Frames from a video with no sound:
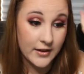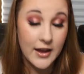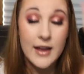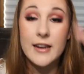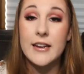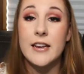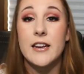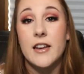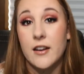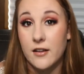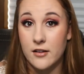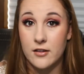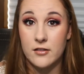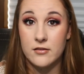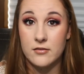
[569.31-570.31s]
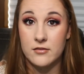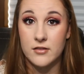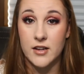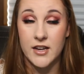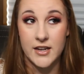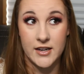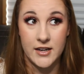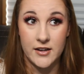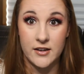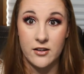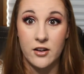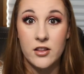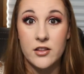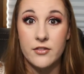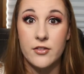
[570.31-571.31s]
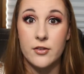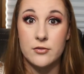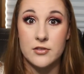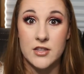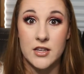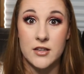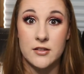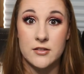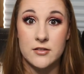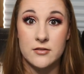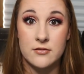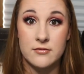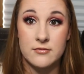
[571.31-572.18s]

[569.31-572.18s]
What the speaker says: I needed all of those things.